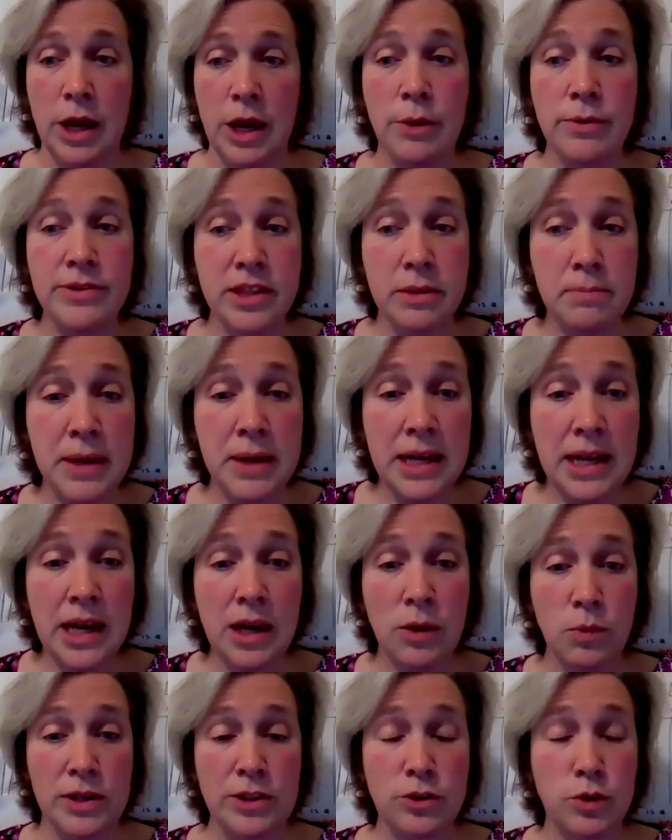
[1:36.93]
It was the
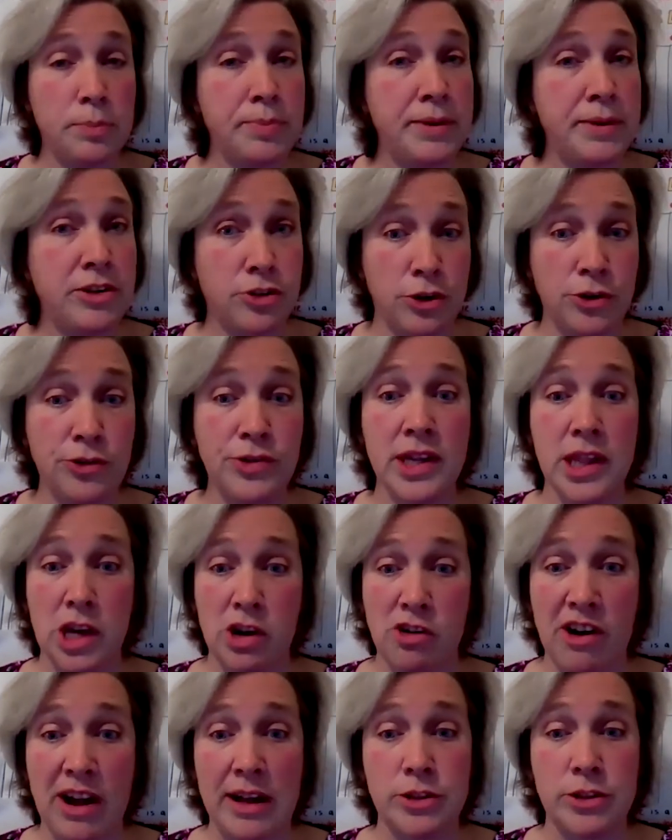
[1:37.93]
meeting at which we'd be choosing
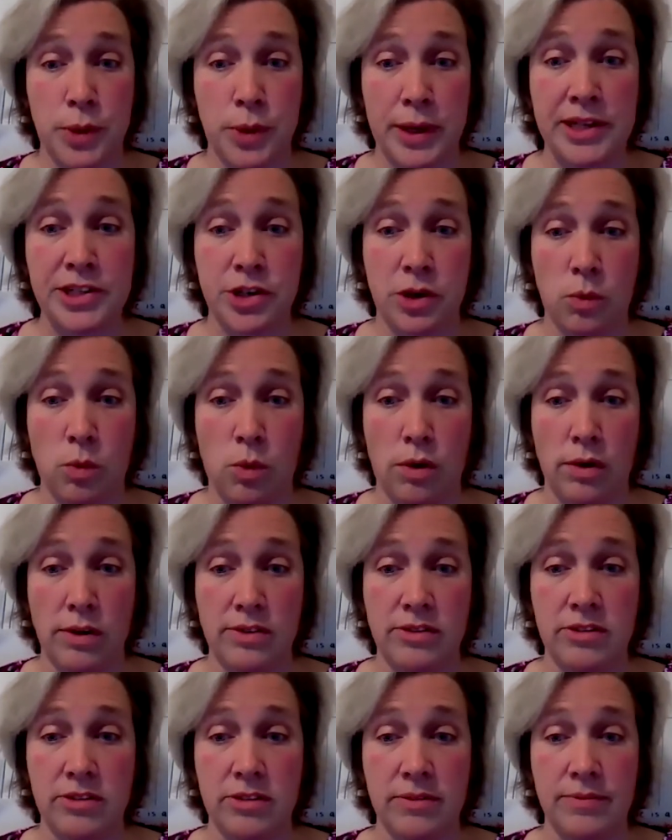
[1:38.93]
the graduation
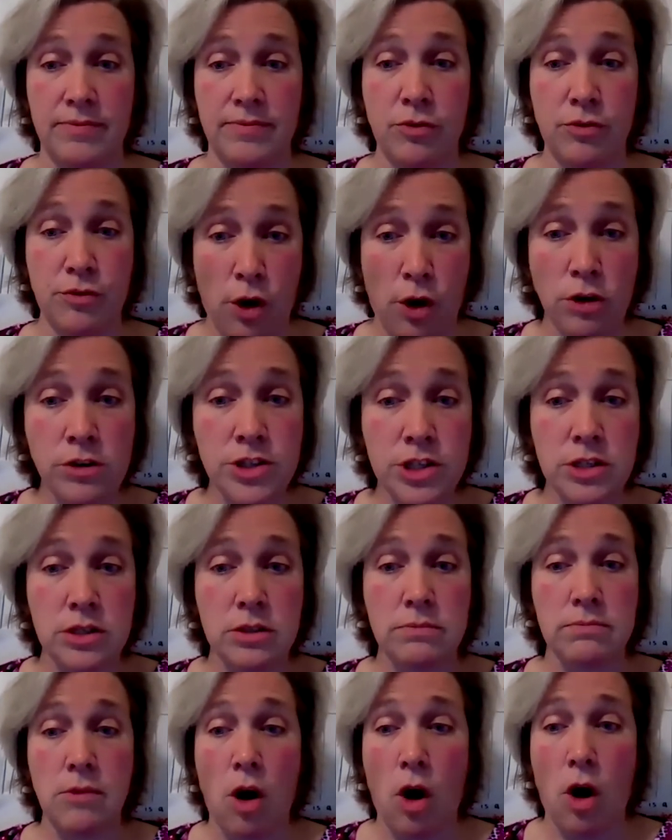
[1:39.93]
awards.
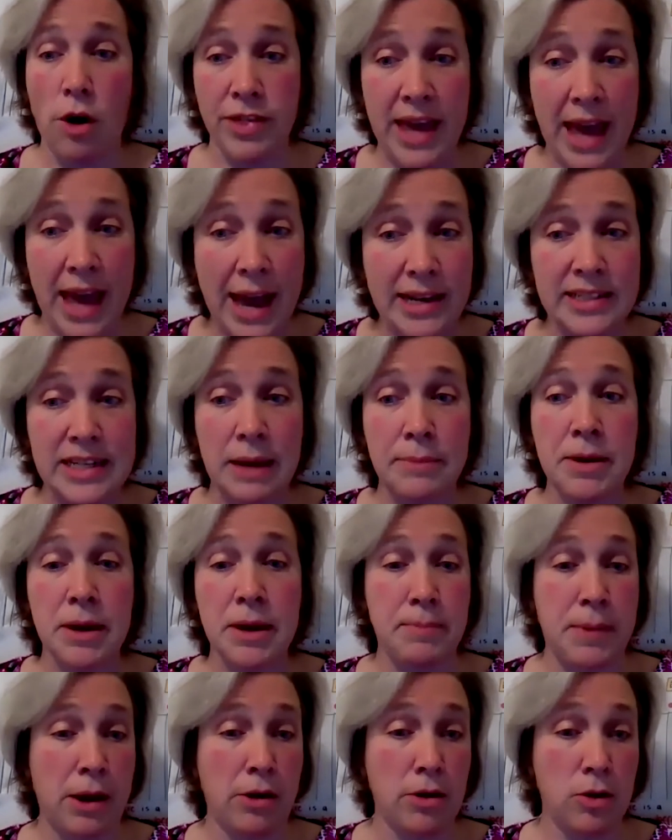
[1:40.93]
First, all the
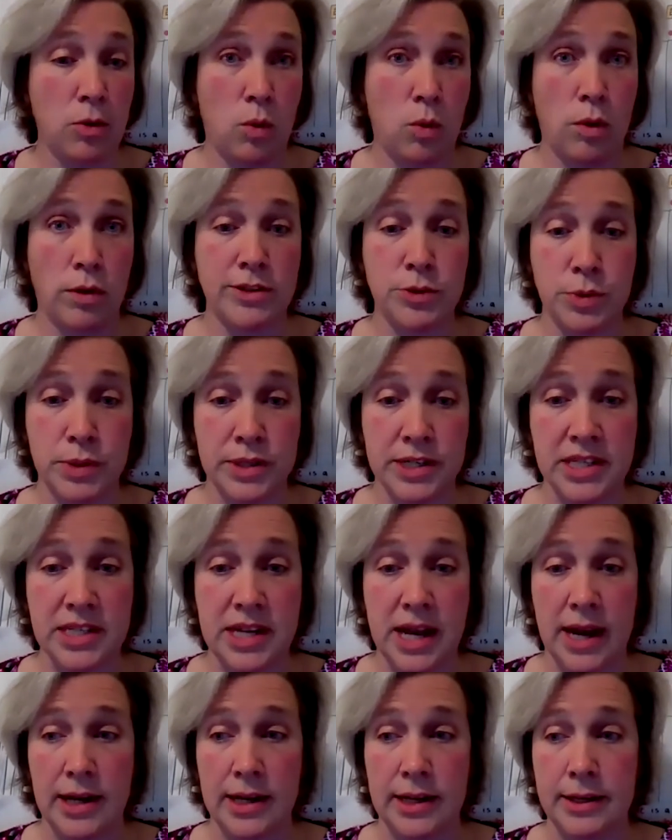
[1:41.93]
academic merit awards were
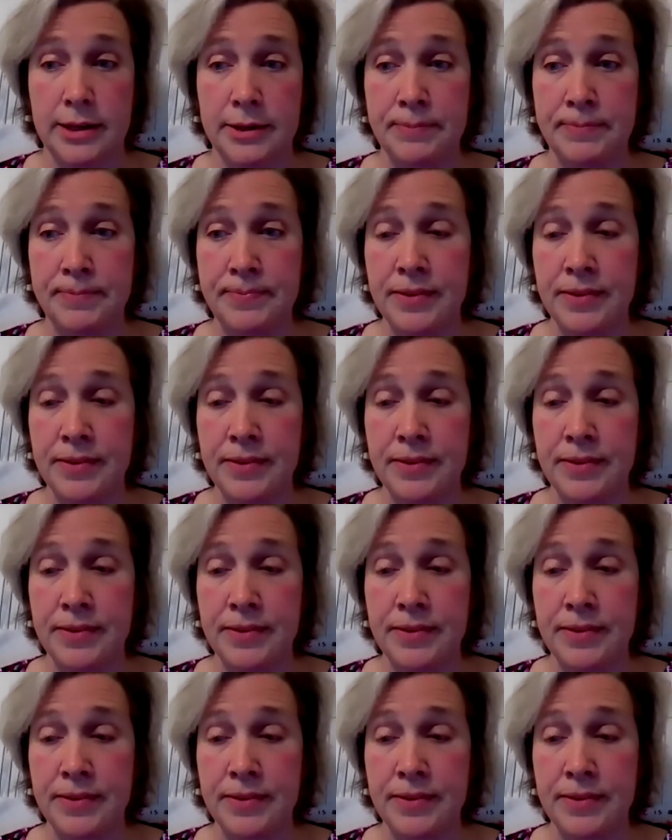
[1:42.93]
decided.